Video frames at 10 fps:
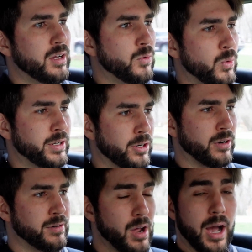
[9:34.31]
when
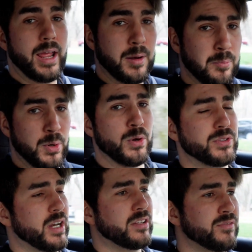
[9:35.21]
you're not in
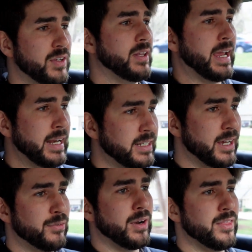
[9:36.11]
boost. It doesn't feel any
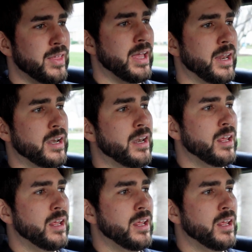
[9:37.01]
different than